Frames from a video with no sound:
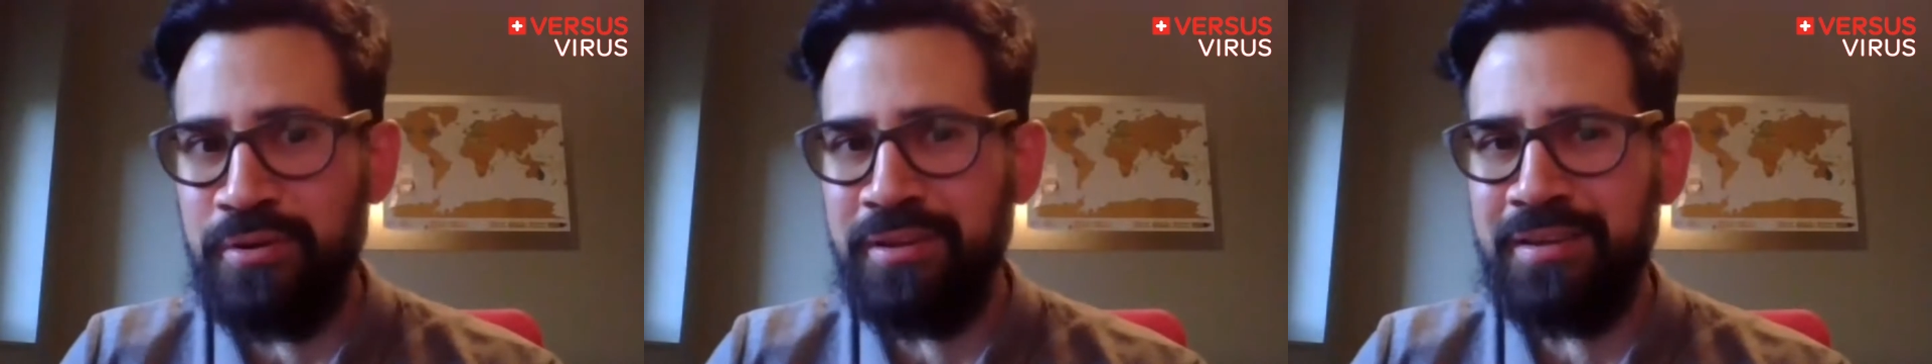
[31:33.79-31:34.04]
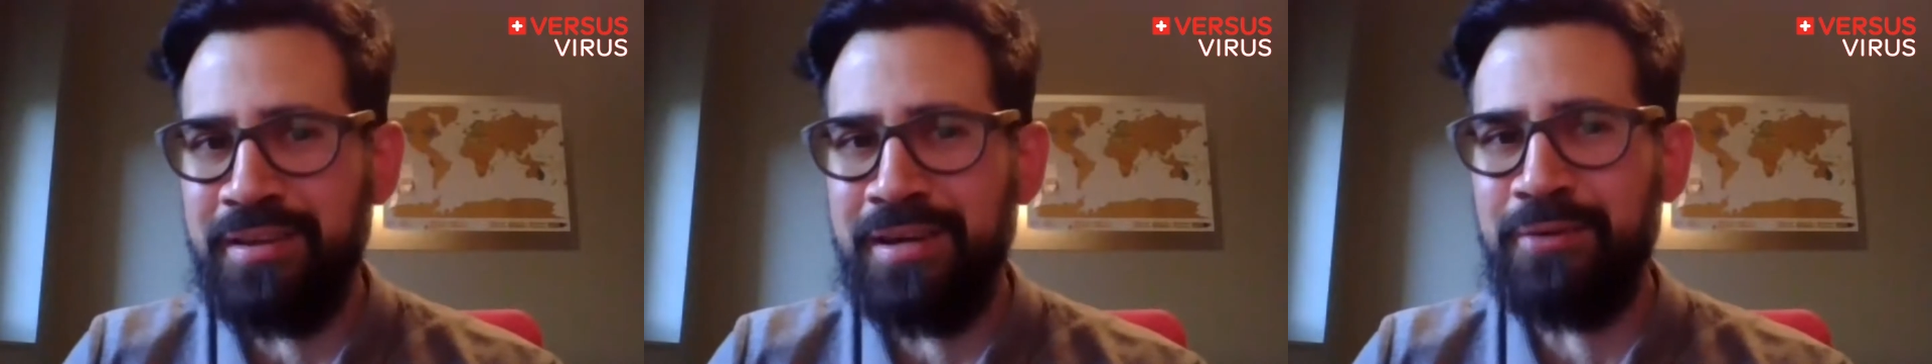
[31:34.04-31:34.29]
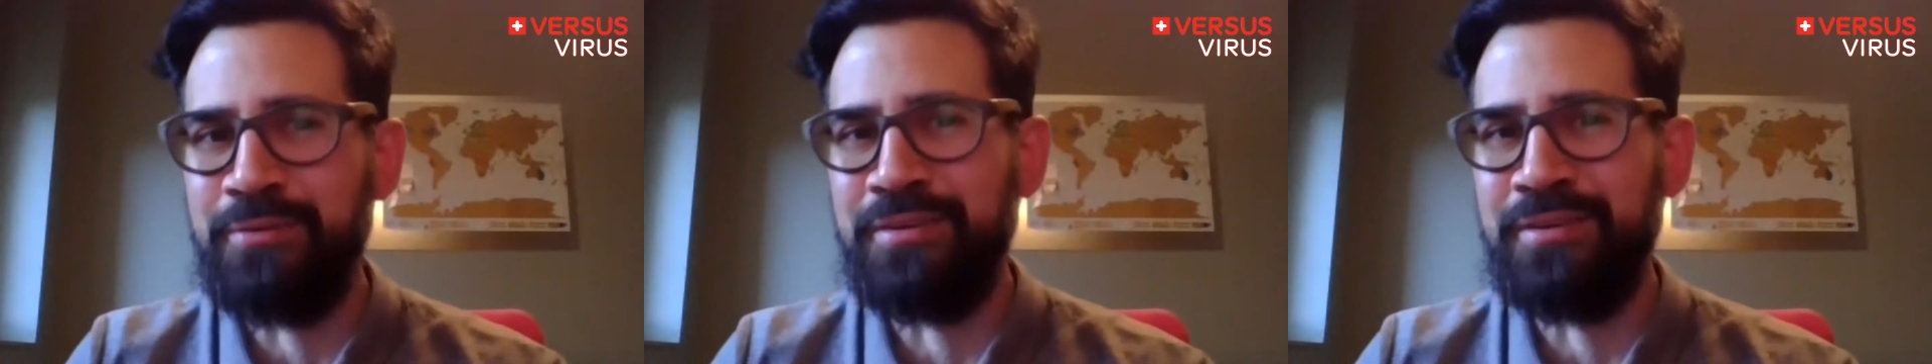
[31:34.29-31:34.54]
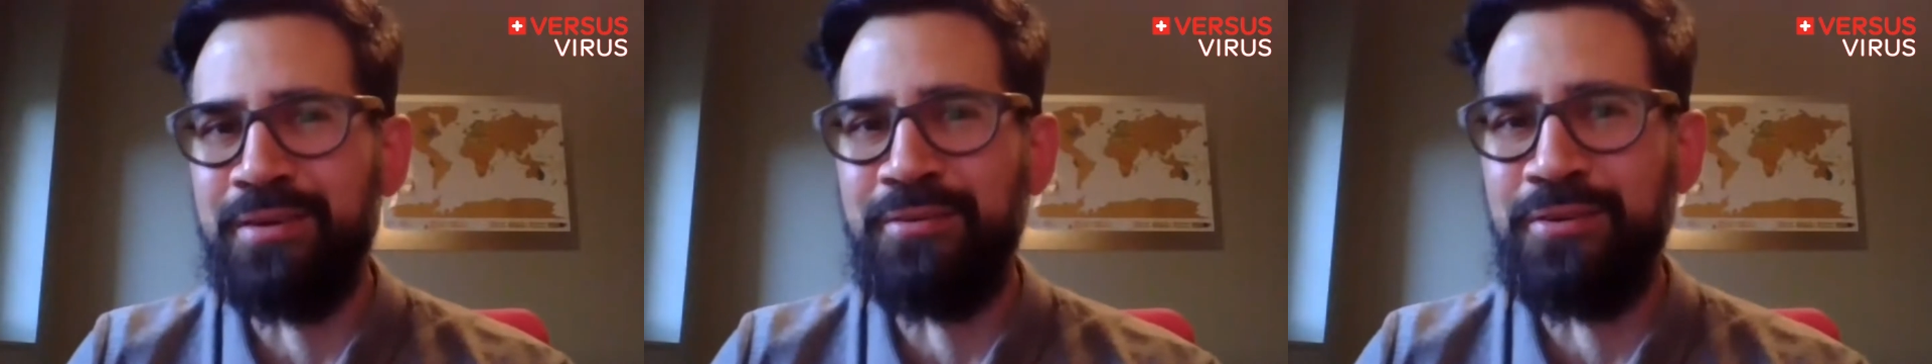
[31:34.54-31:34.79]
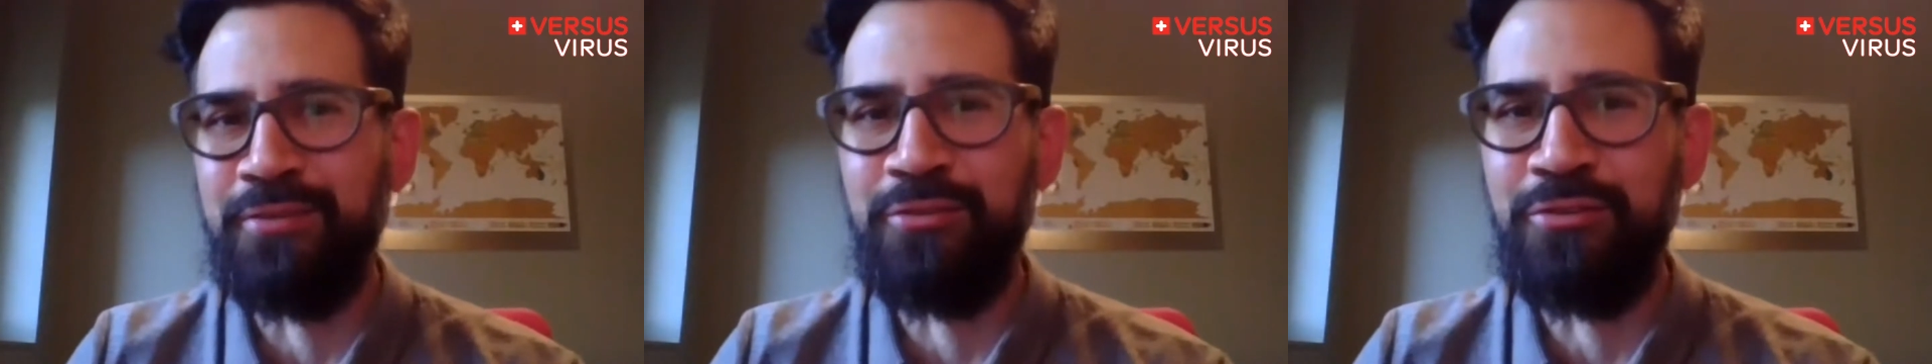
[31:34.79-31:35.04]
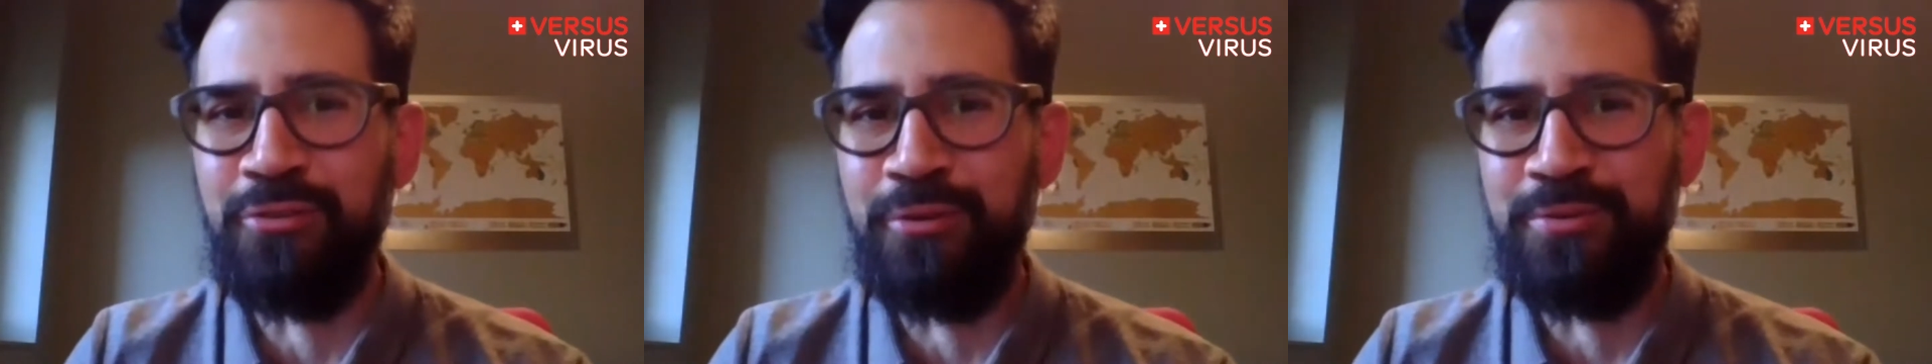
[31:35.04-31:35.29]
pointing that out and giving us
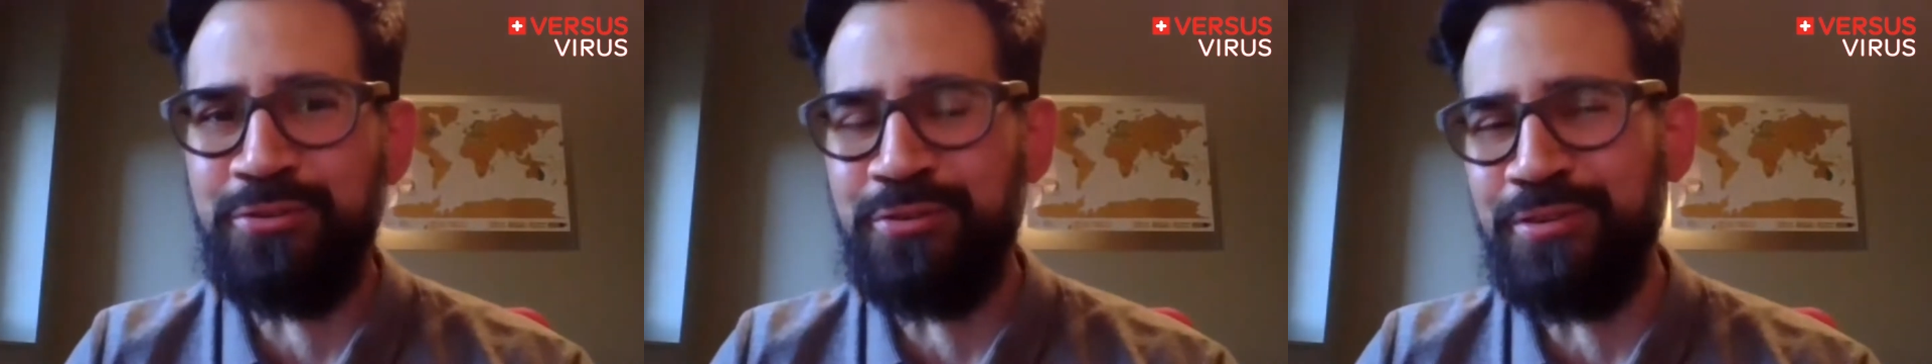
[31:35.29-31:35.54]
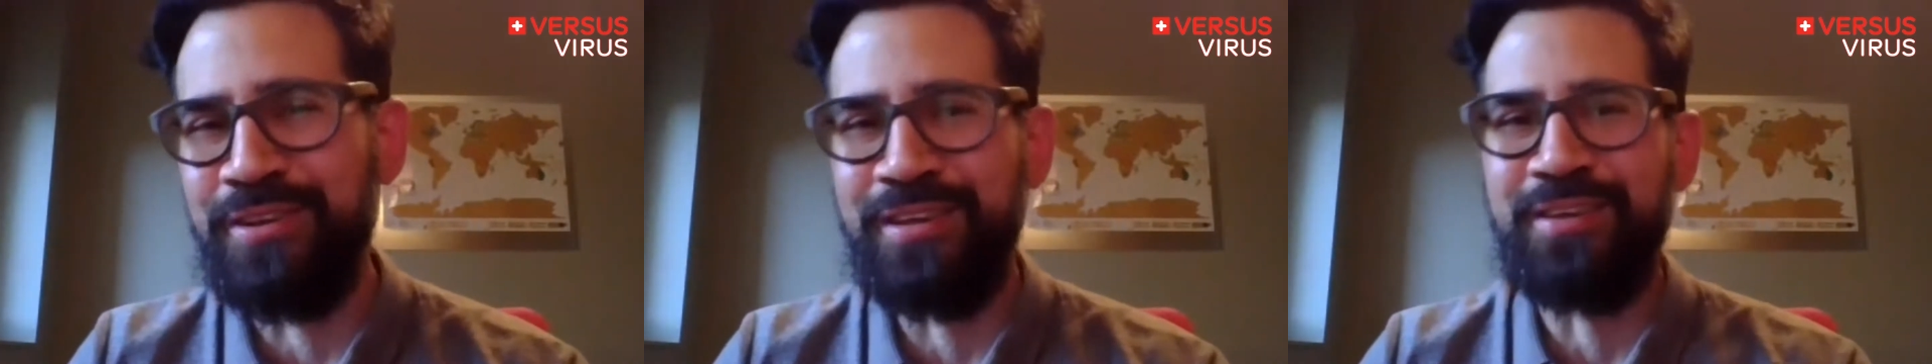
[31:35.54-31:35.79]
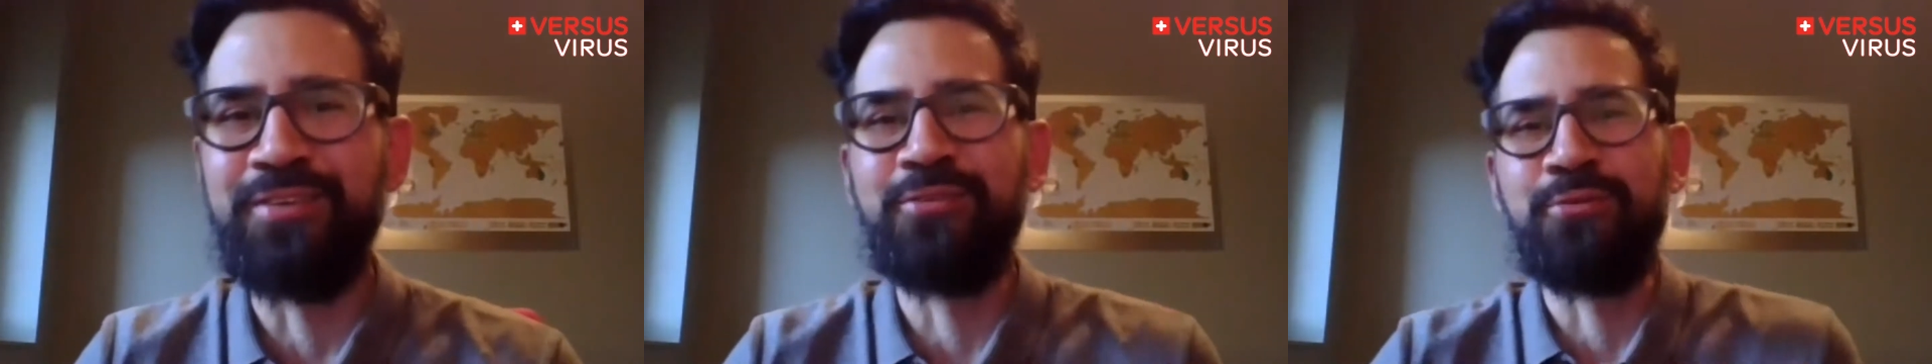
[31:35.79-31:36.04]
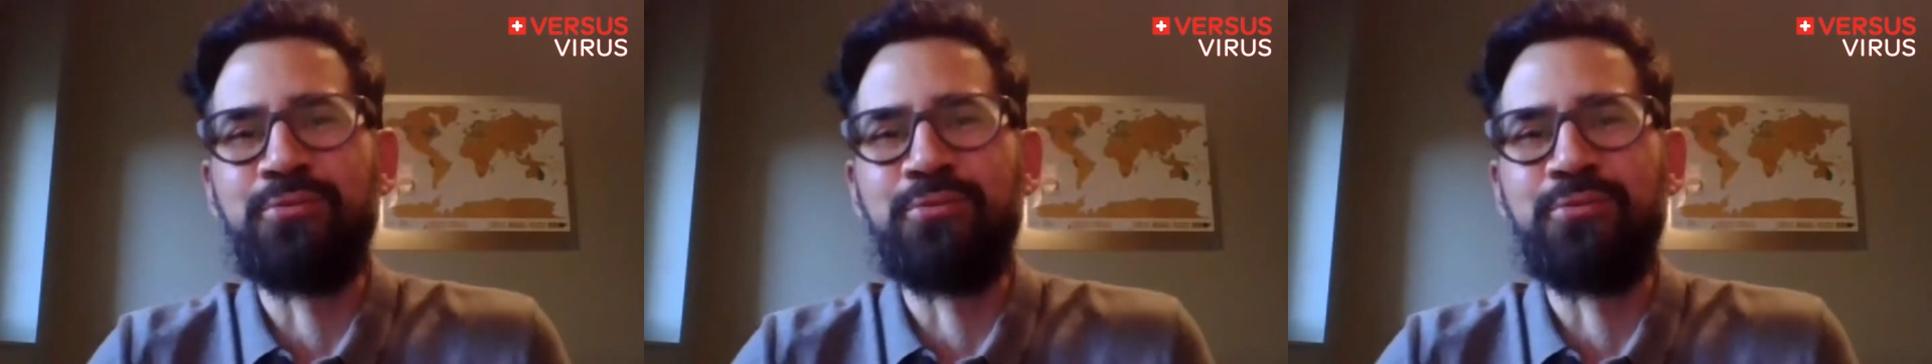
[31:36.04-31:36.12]
this opportunity